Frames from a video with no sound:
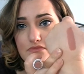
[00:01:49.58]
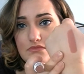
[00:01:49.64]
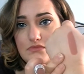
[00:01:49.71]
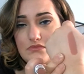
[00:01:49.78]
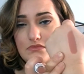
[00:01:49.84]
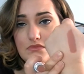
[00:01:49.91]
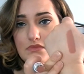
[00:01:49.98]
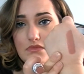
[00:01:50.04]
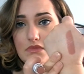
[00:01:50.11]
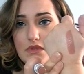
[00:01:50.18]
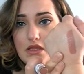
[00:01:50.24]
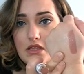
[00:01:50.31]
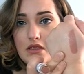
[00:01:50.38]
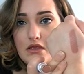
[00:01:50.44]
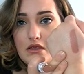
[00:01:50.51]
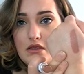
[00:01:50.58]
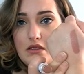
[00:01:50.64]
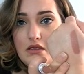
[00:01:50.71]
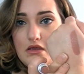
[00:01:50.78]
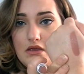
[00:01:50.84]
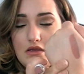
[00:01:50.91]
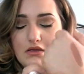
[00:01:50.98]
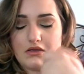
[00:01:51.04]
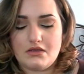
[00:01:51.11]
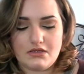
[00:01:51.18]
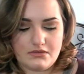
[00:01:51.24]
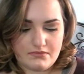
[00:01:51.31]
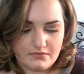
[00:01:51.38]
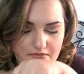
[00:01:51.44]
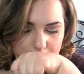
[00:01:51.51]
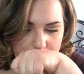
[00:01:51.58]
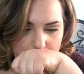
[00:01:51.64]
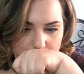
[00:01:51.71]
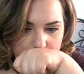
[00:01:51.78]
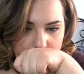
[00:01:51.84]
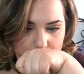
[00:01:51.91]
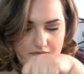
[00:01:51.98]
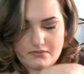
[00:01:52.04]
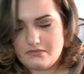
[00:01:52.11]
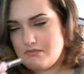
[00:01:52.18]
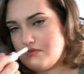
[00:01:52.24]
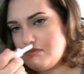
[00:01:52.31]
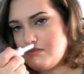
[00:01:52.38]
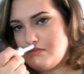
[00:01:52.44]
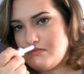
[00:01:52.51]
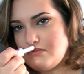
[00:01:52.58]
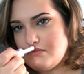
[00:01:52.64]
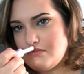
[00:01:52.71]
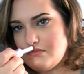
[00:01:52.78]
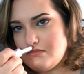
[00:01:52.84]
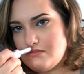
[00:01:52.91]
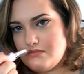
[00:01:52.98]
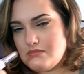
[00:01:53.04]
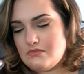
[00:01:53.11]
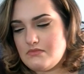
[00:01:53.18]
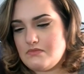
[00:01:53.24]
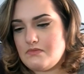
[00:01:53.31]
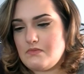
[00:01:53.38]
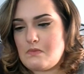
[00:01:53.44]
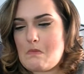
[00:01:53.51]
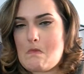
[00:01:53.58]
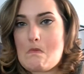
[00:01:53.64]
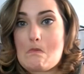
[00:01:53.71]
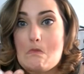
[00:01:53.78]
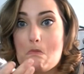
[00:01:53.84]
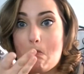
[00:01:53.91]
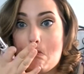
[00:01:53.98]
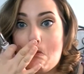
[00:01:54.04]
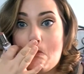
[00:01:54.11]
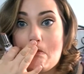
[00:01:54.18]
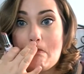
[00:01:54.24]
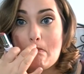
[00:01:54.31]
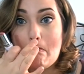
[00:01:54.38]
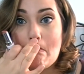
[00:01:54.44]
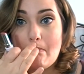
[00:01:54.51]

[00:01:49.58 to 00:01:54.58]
Nobody speaks.